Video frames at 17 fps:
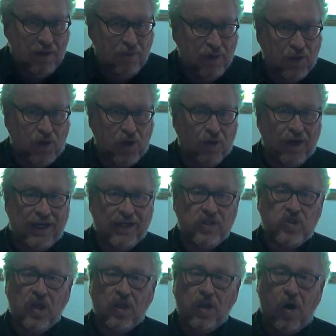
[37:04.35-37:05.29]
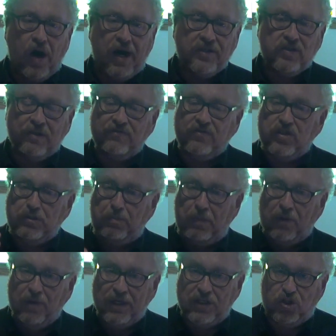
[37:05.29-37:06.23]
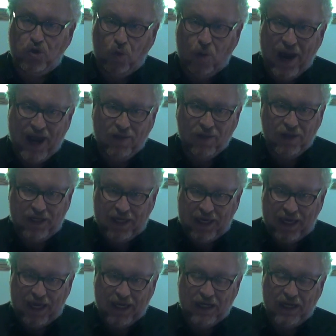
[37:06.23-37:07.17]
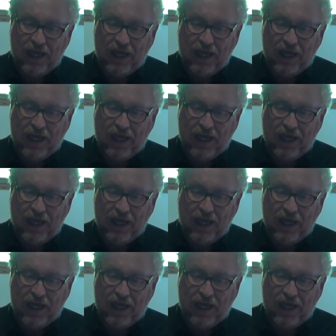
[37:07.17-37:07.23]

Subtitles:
but there is a loss of spirituality.